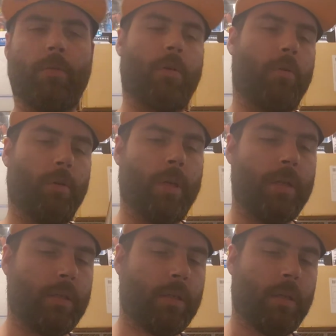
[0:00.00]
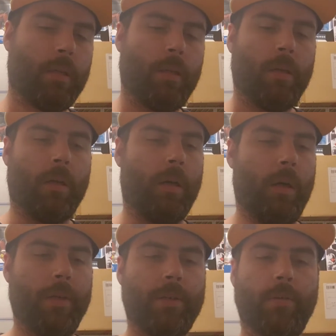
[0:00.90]
McCoys.
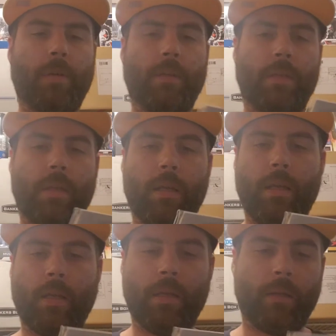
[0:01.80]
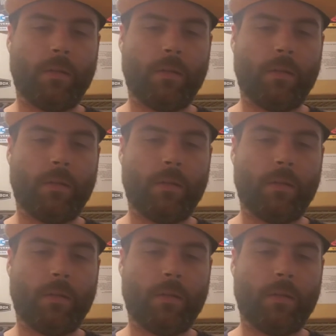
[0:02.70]
As you can see,